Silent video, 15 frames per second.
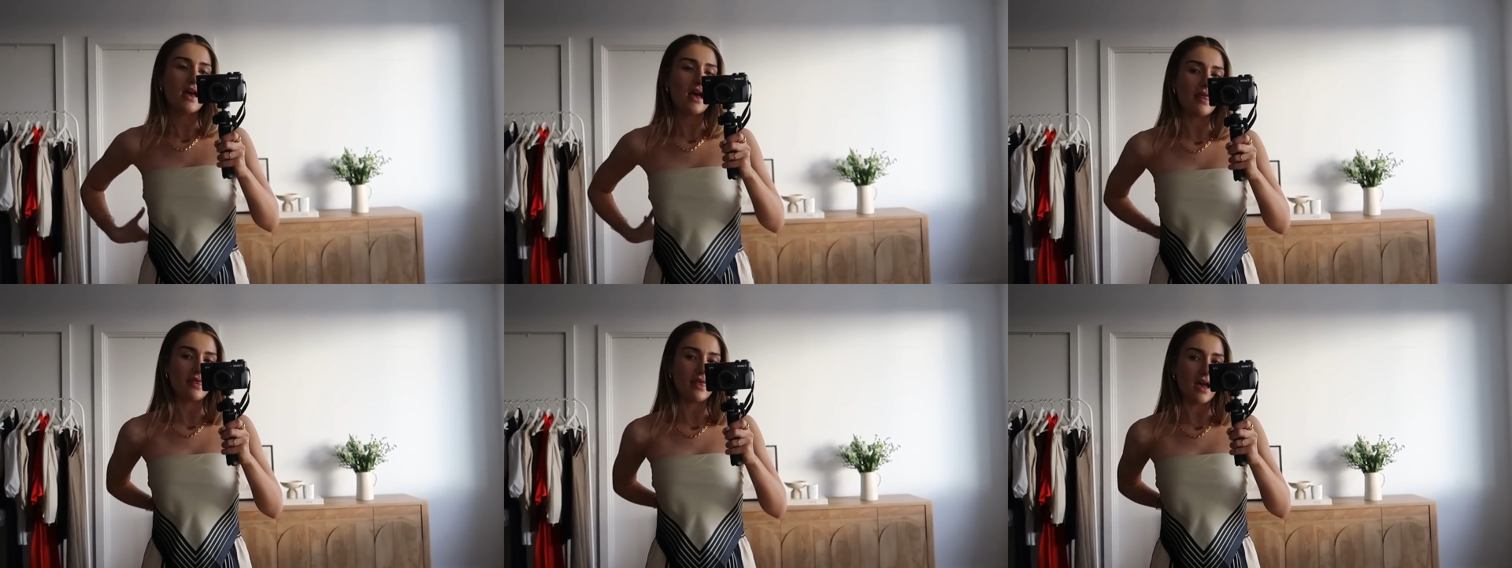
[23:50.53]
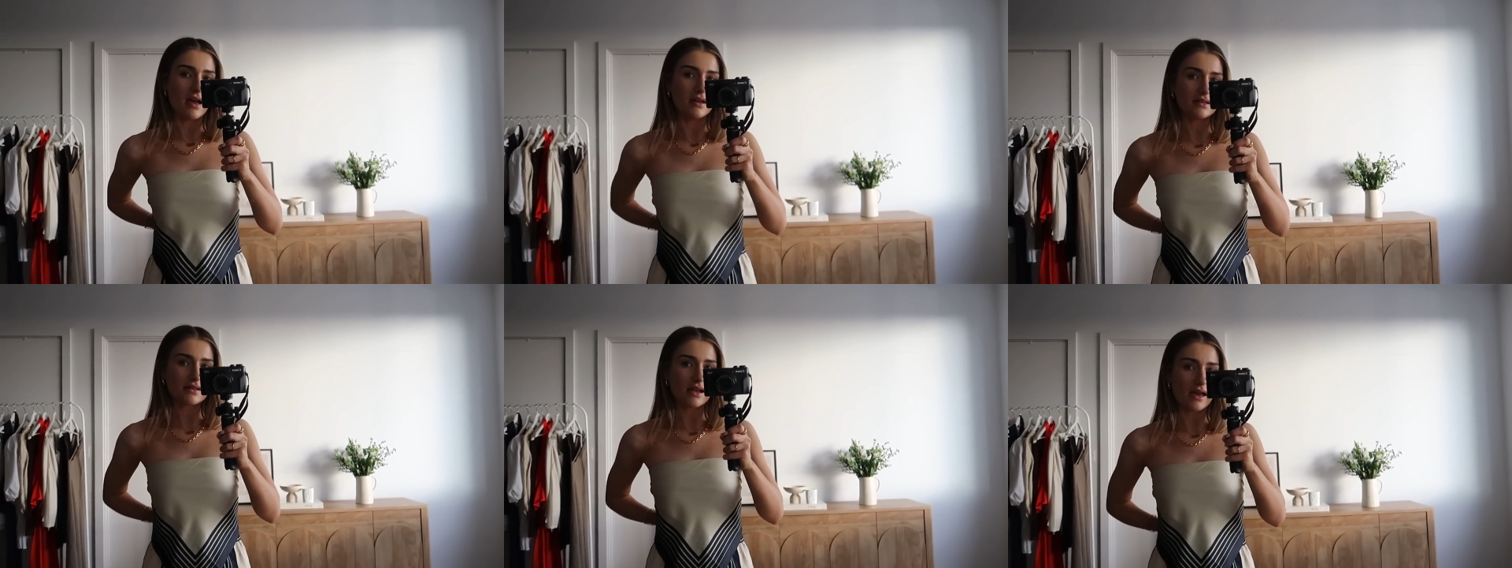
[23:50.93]
and
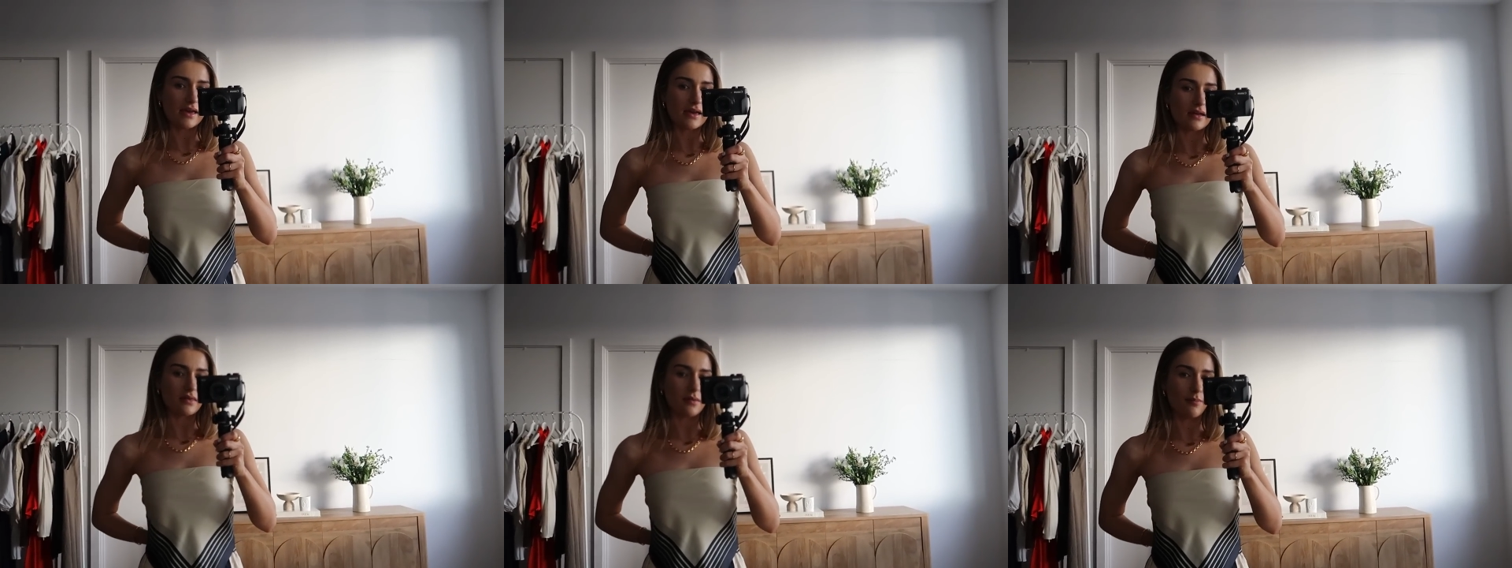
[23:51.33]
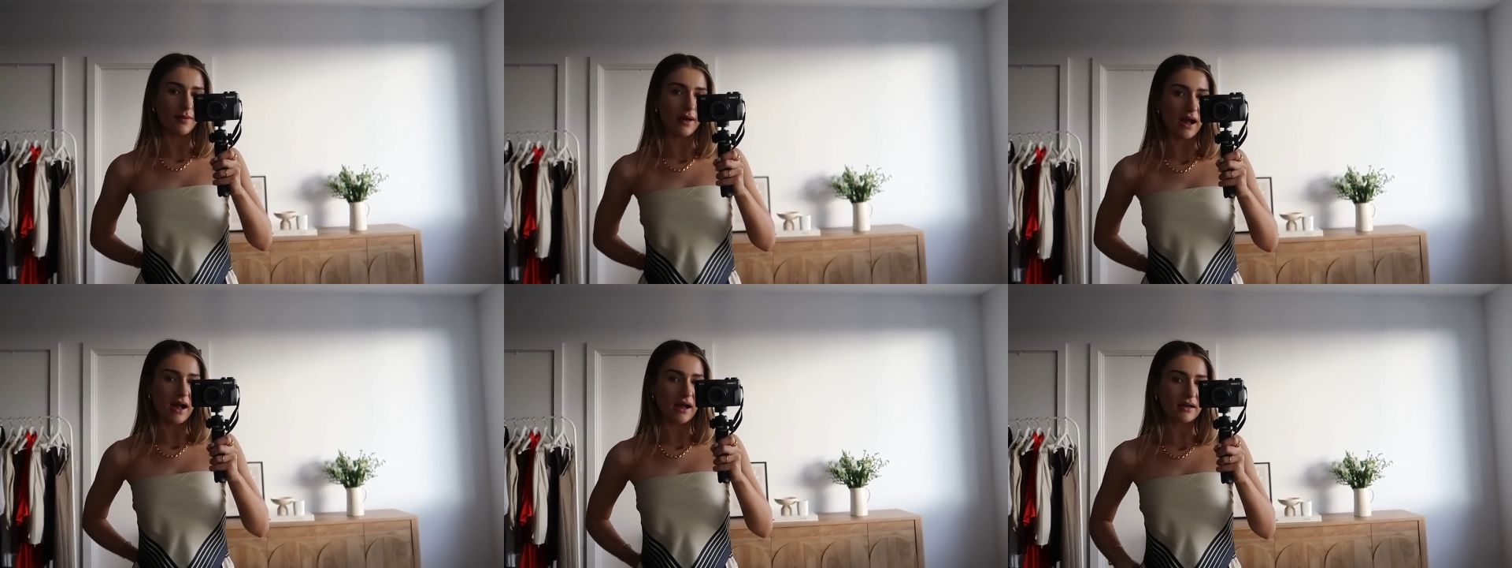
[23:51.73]
then tie it at the
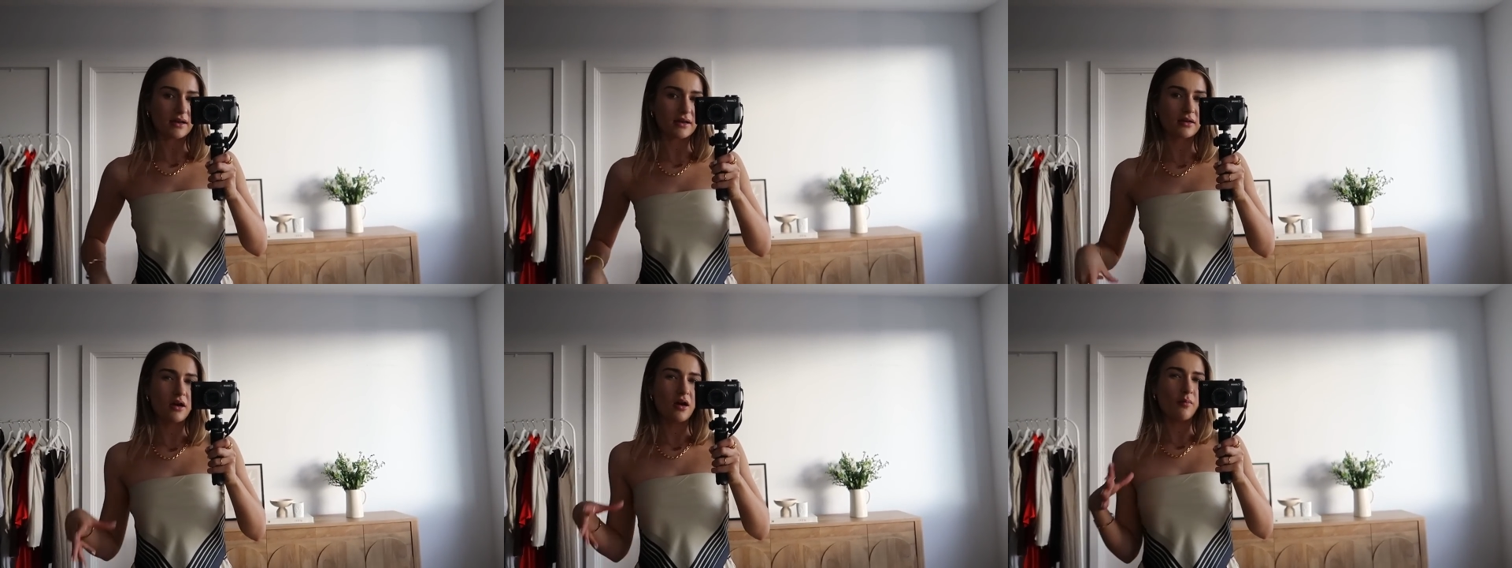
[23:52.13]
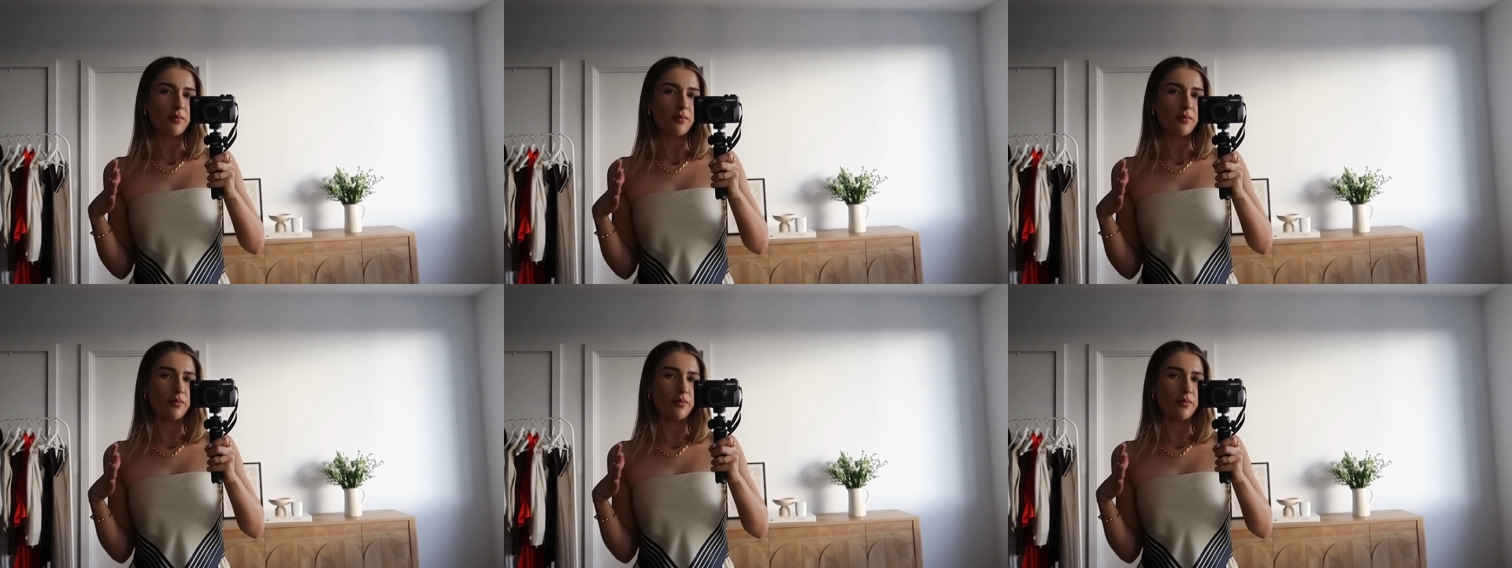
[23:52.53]
back.